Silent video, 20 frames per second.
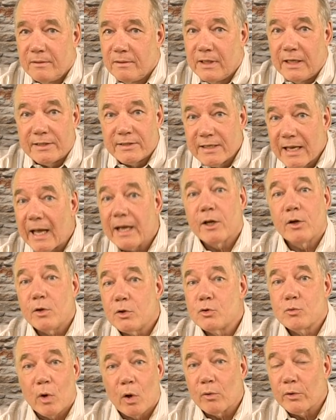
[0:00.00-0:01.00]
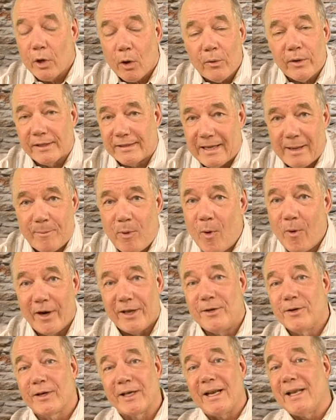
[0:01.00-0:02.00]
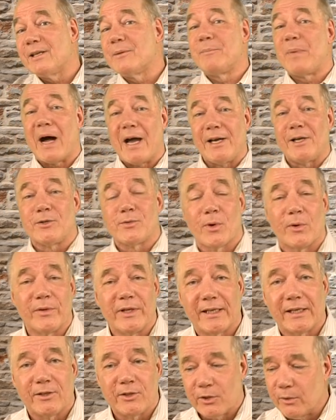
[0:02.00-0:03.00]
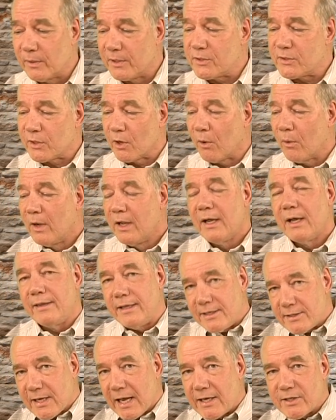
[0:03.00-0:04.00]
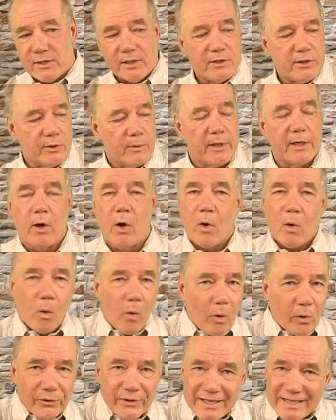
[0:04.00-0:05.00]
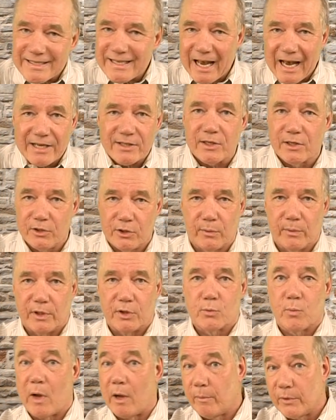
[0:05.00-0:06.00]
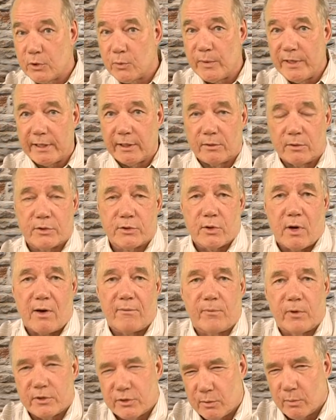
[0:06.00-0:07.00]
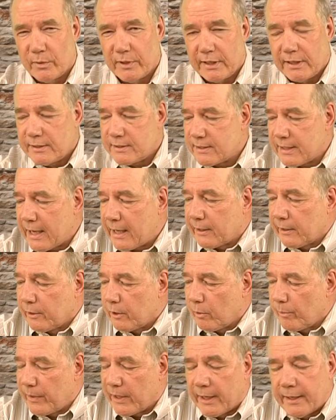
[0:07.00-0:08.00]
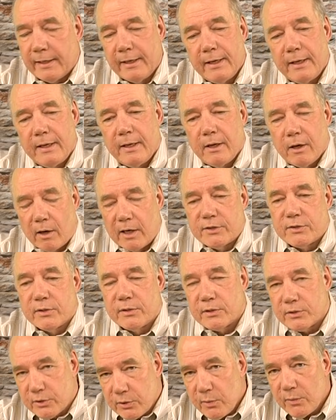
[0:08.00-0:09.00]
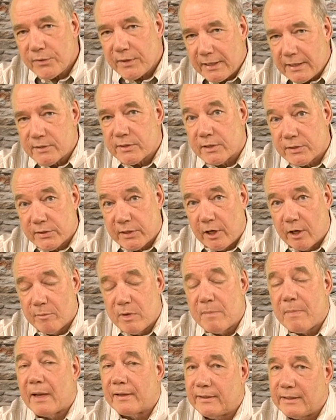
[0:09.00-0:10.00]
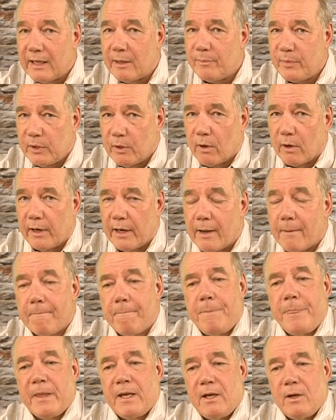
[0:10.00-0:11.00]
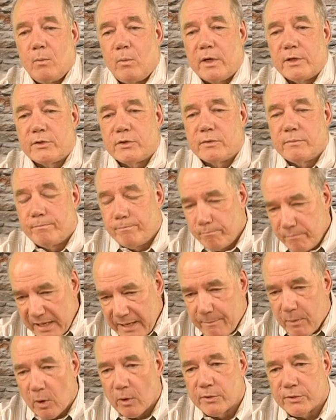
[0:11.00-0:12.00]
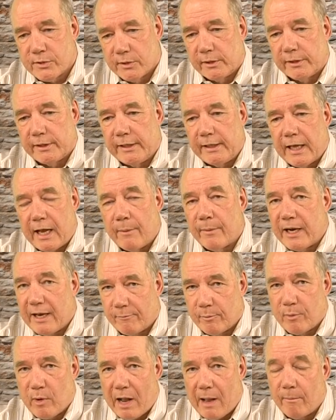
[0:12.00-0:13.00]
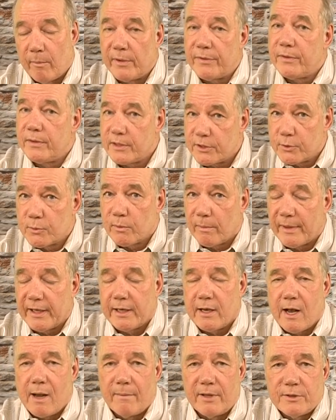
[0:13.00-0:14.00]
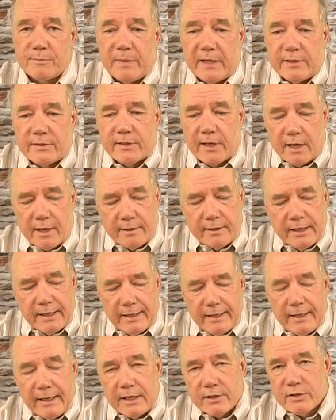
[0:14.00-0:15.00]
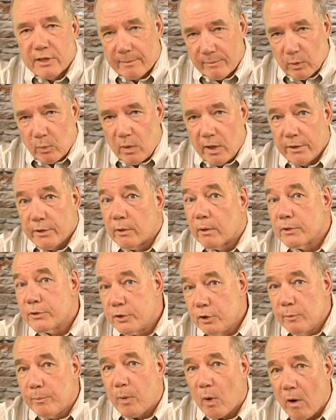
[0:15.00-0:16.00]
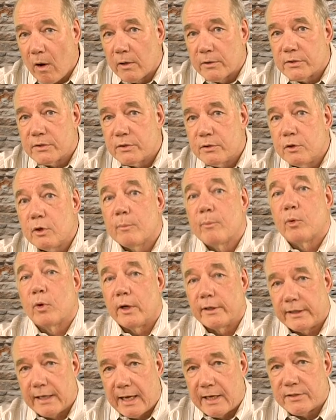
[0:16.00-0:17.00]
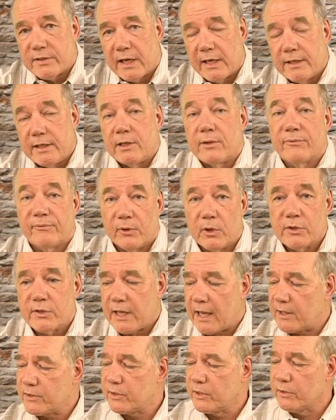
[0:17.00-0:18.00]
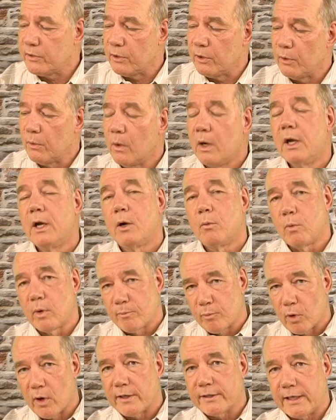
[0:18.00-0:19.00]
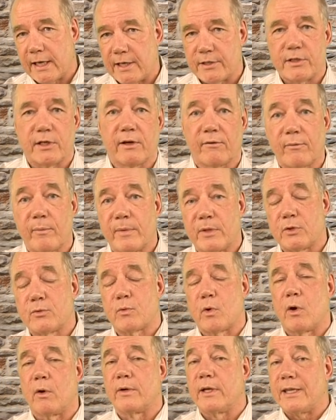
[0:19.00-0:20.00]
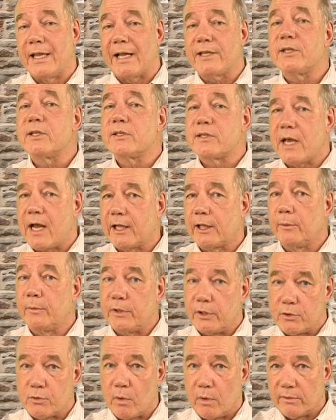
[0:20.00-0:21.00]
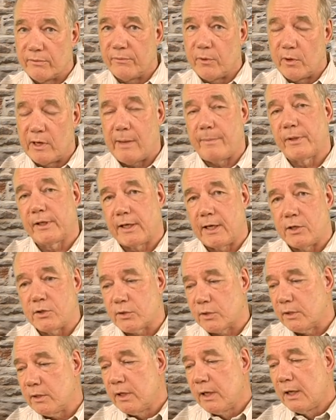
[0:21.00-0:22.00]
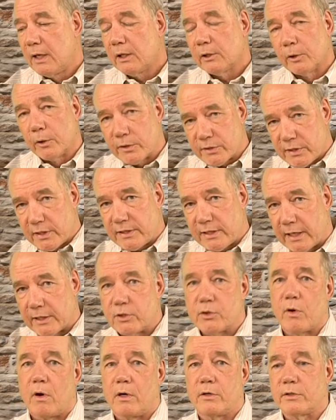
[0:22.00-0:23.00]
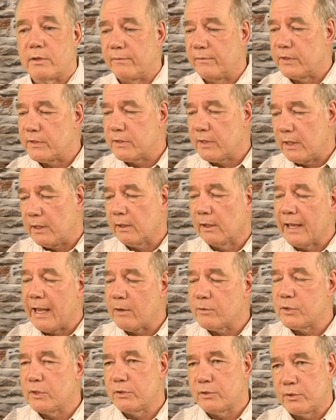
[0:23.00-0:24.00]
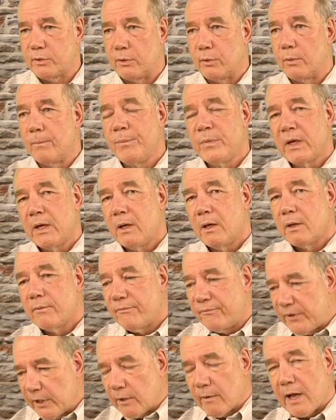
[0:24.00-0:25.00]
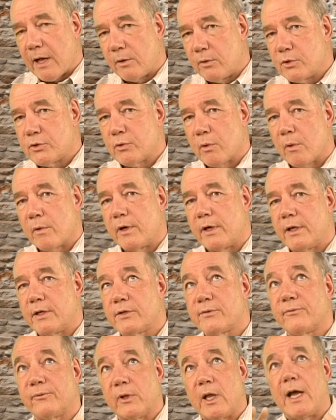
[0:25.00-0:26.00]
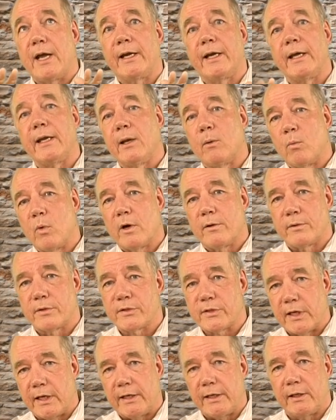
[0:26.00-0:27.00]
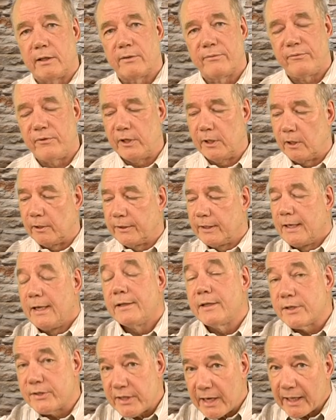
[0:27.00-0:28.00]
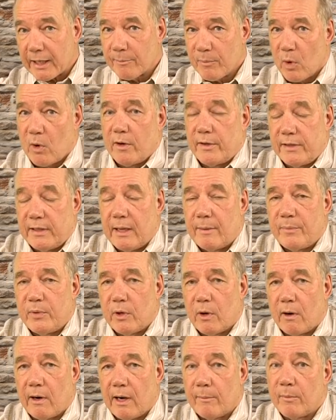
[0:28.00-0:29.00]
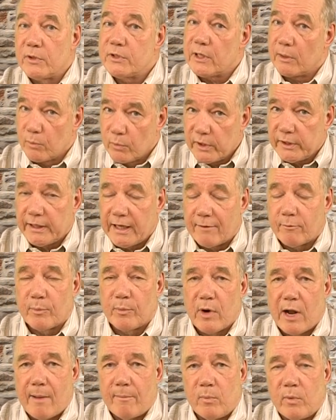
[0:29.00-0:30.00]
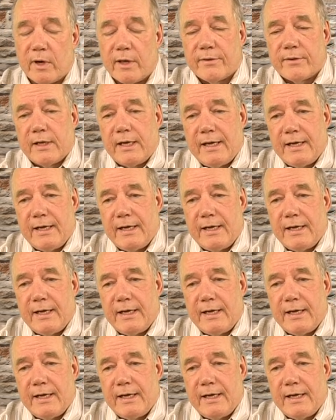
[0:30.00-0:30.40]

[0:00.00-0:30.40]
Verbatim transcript: It's not a good drone to own at that point. You're gonna have to buy a drone that can do it. So these guys can do it. All these guys can do it as well with tweaking their software. So we'll get into that in a little bit. All right, so the two things that scare me about the N P R M, which me personally, I would have a problem with, and this is what my comment's based on, is number one, there are two parts to your broadcast I D. The first has to do with broadcasting it from the drone. And that's exactly what the drone to phone application looks to take charge of, is it allows you to figure out whose drone it is, flying it, and where they're standing in the field. The second part of the N P R M, which I really have a problem with,